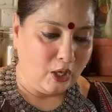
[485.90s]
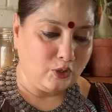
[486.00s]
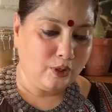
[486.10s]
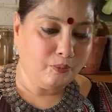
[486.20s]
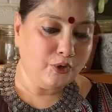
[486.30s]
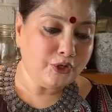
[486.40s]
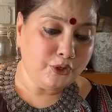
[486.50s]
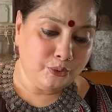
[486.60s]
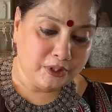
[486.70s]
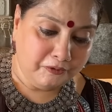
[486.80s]
So I'm going to
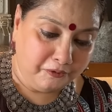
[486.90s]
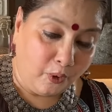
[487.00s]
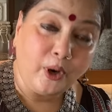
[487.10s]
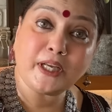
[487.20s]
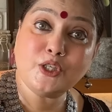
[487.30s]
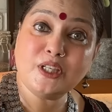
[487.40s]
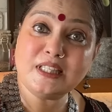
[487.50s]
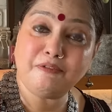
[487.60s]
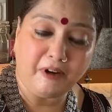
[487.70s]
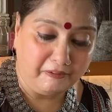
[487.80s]
use a fork and just
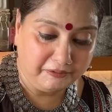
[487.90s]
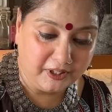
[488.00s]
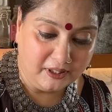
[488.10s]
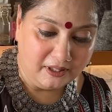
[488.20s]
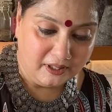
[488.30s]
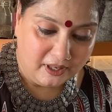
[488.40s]
fluff the